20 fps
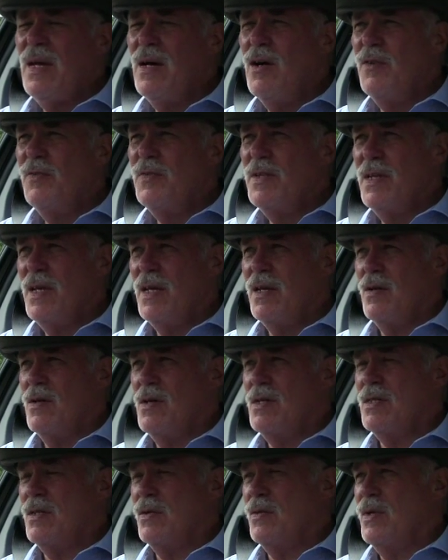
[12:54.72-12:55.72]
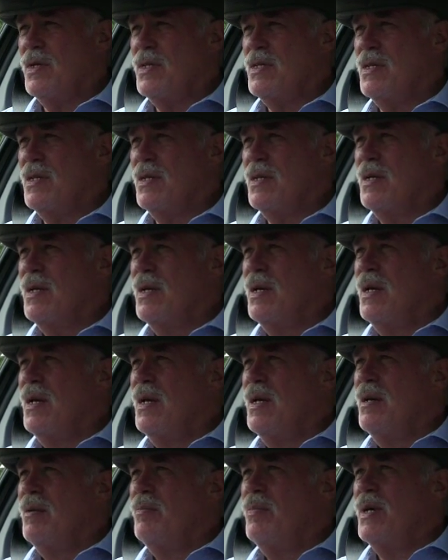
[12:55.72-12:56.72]
often get asked the question
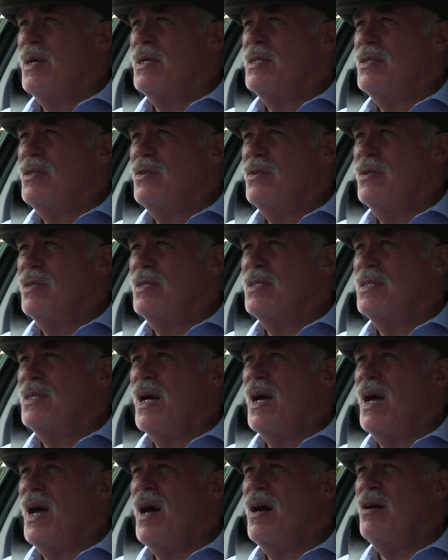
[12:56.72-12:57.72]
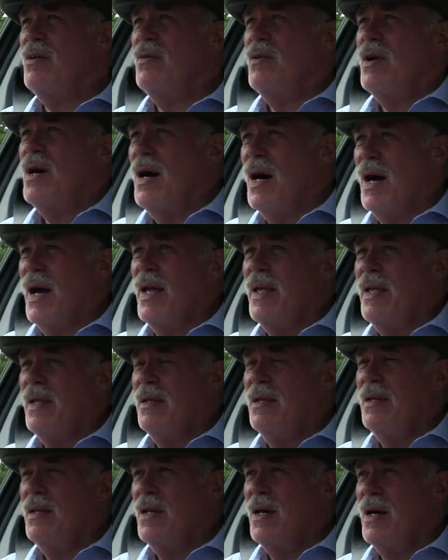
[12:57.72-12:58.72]
by students, how do I
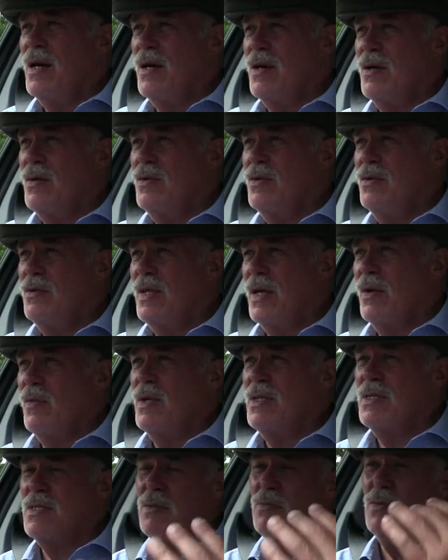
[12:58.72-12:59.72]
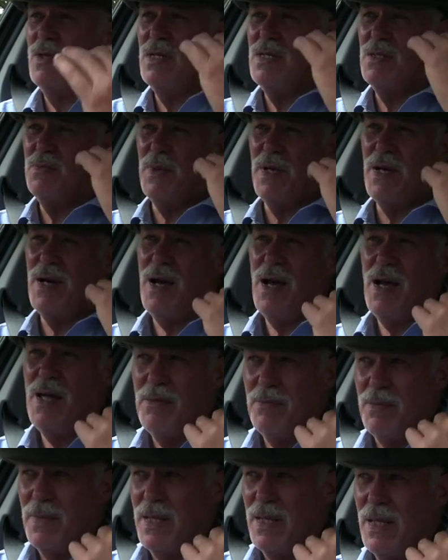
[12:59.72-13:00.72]
know that when someone is
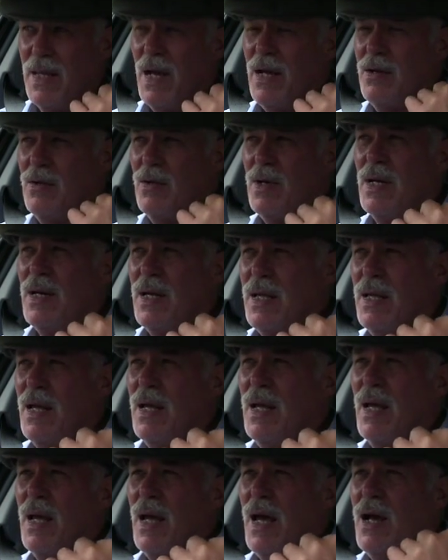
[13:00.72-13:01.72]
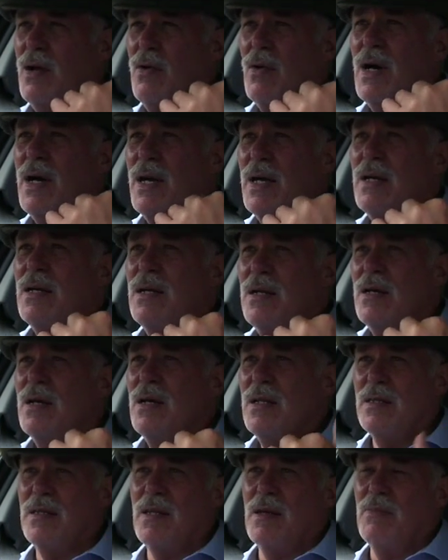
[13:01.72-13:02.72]
behind me, how do I
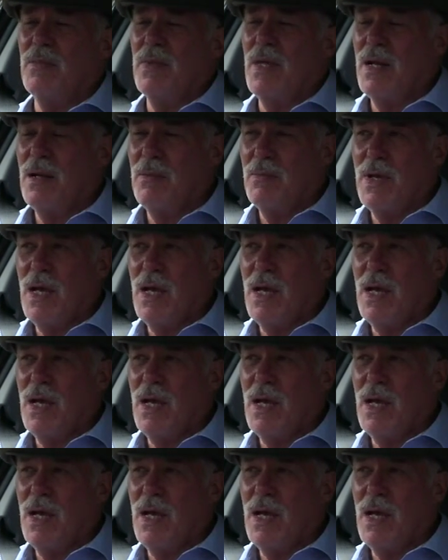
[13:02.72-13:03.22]
alert them that I'm